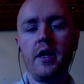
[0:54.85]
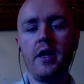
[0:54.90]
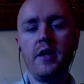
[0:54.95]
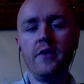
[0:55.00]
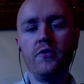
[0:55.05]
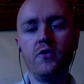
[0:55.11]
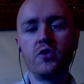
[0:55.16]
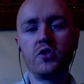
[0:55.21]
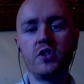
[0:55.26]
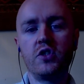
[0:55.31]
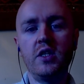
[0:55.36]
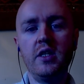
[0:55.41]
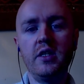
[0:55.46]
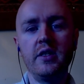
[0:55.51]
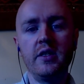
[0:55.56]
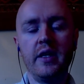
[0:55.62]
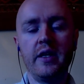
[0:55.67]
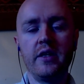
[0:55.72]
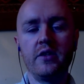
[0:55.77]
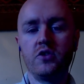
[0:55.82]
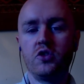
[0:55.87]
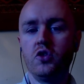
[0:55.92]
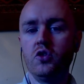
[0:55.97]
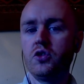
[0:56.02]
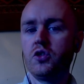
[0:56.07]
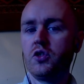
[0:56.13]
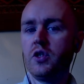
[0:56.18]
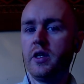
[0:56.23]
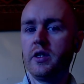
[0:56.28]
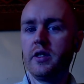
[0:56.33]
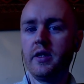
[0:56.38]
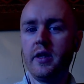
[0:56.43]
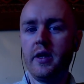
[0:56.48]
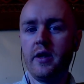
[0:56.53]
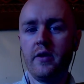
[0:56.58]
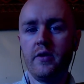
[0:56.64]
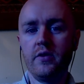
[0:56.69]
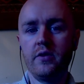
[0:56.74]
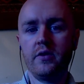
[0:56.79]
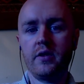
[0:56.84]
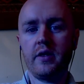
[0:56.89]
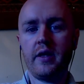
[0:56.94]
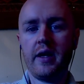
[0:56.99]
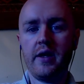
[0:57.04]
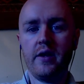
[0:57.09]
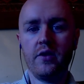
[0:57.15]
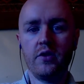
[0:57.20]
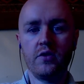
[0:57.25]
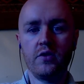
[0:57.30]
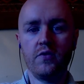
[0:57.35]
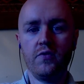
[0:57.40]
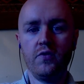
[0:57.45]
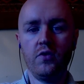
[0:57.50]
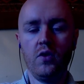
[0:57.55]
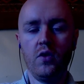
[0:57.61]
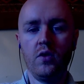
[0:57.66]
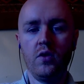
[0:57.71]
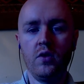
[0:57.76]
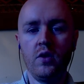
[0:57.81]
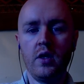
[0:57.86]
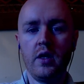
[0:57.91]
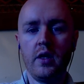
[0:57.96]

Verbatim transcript: If you're seeing it as just an inherent character flaw,